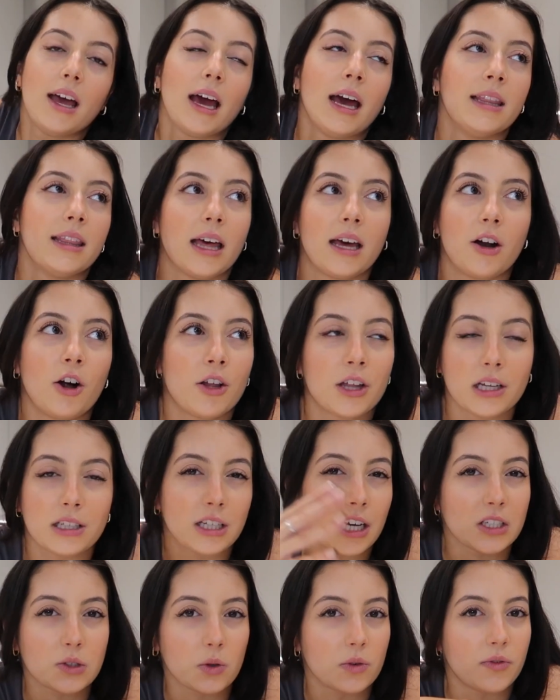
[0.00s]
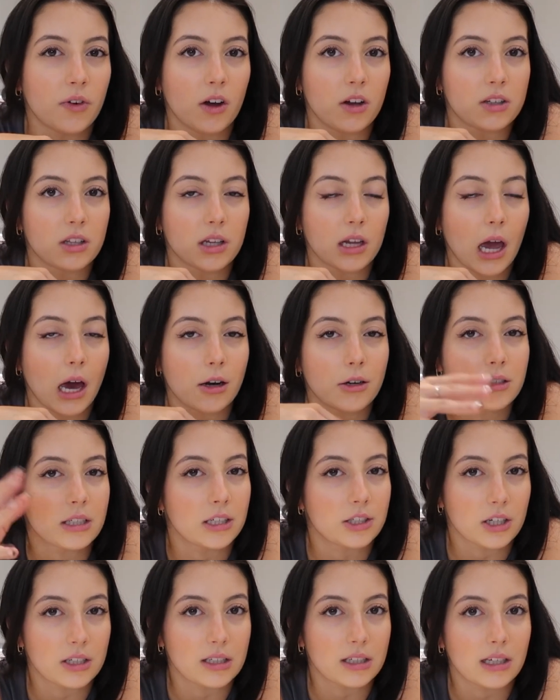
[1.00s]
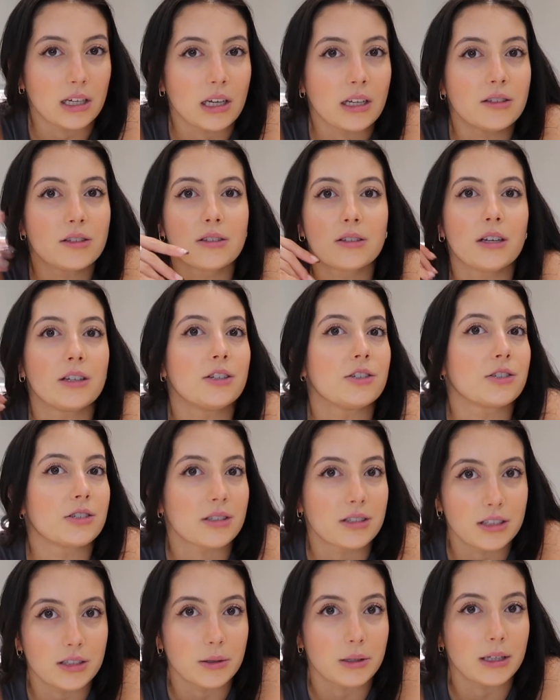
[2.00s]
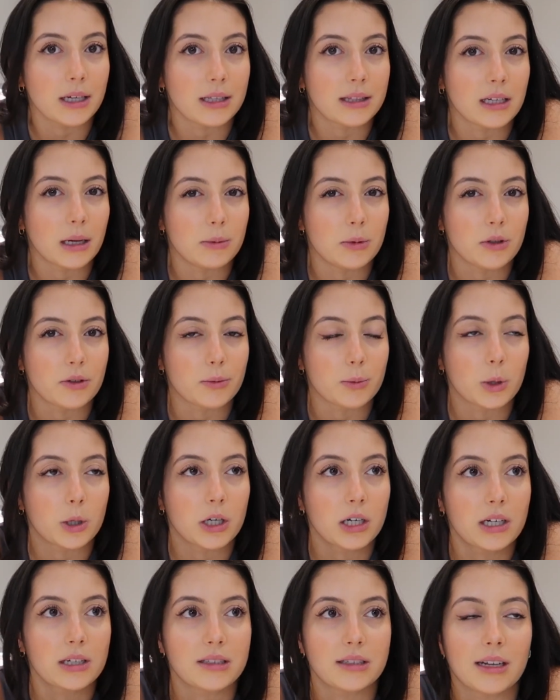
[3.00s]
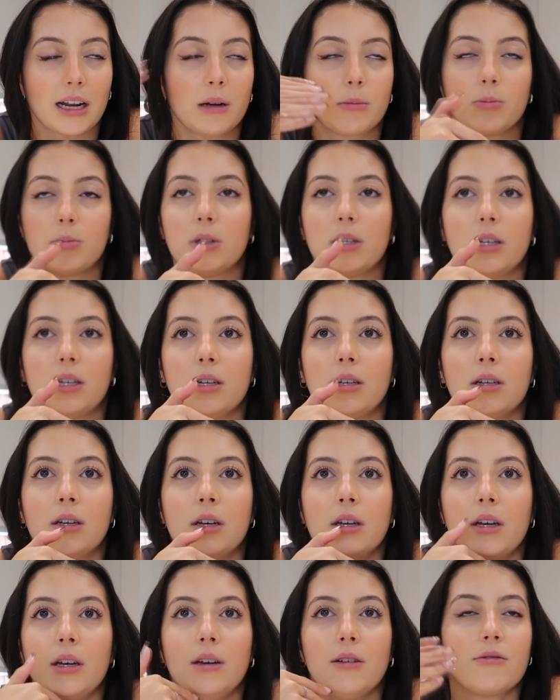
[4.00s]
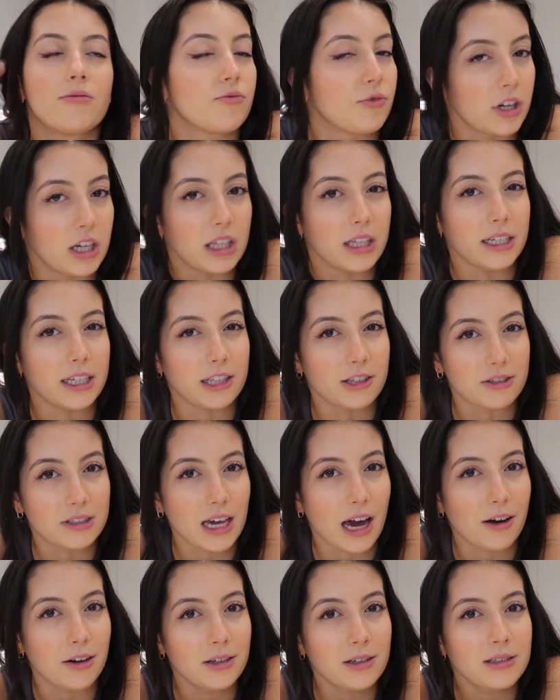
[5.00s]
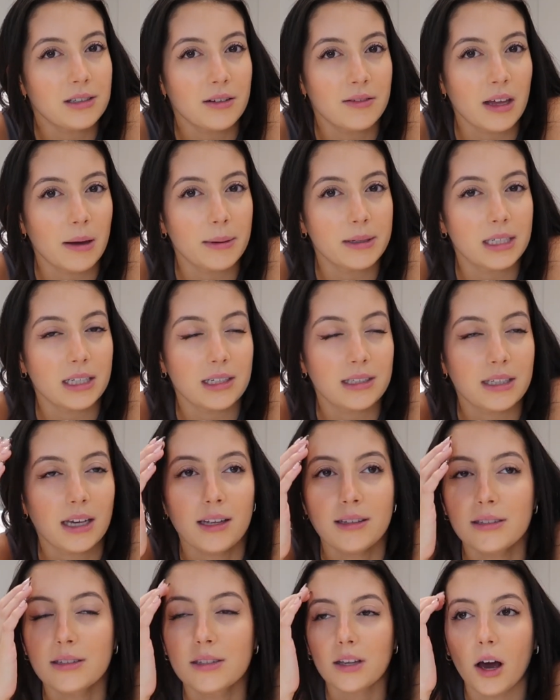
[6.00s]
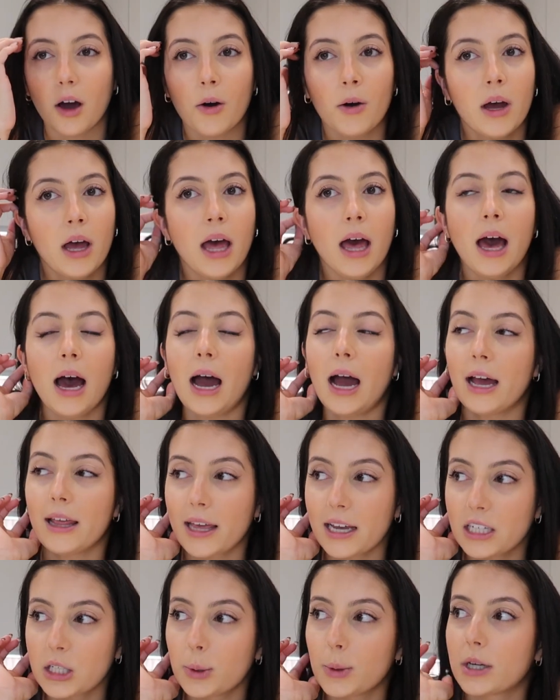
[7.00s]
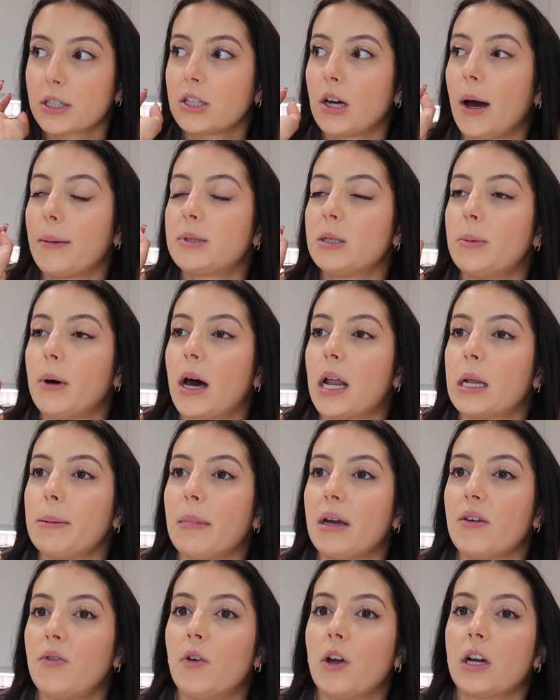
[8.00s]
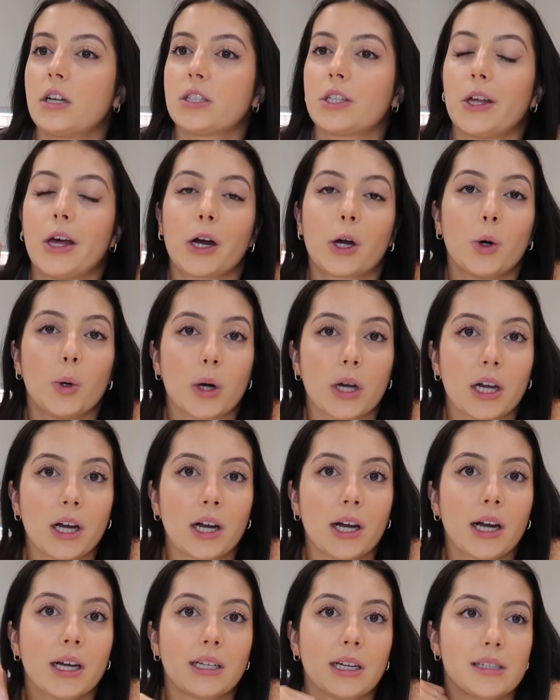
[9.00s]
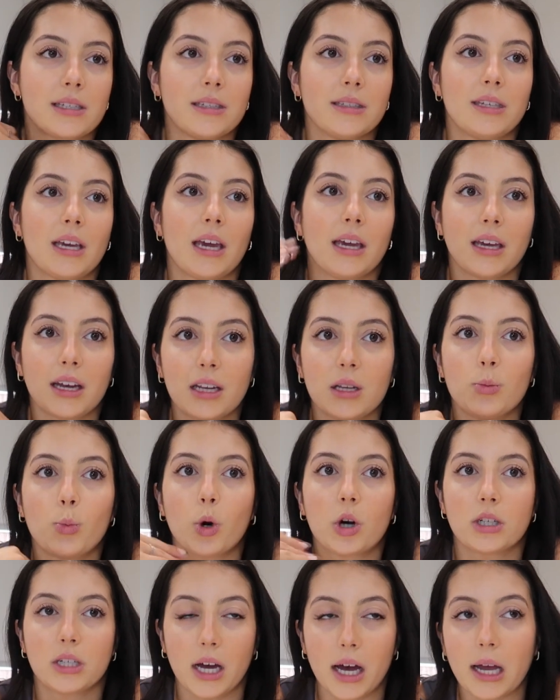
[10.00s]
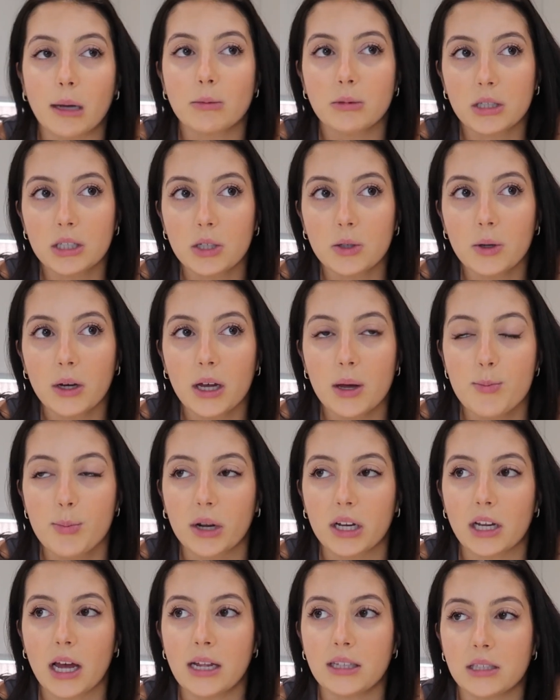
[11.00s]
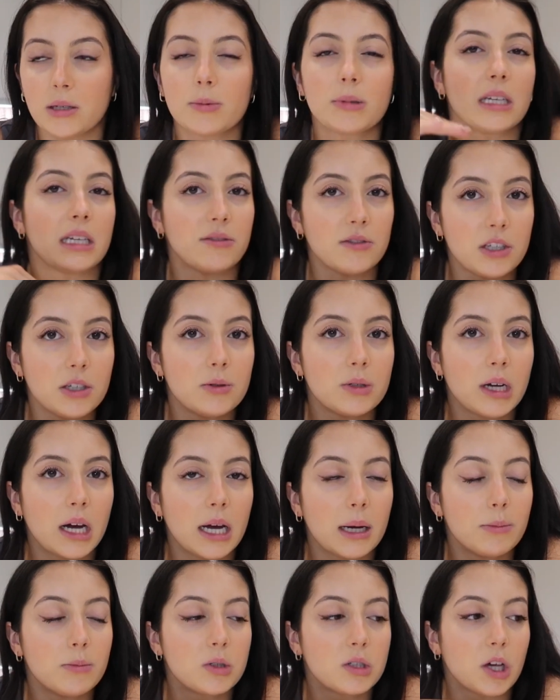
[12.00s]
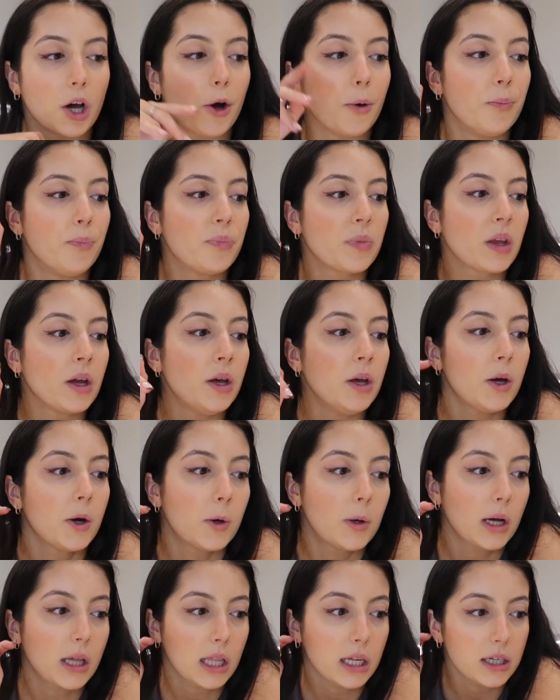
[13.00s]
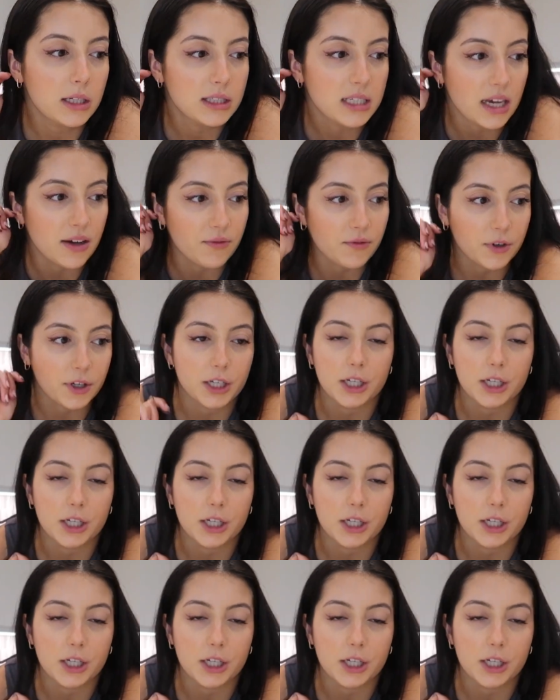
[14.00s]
and then all that dust would fall onto the counters I just cleaned. So then you're just doing like double the work, because then I'd be recleaning those counters, if that makes any sense. So I like to work top to bottom. I feel like it's a lot quicker. It doesn't take any more time to do it, but it ends up saving you time. So quick little tip for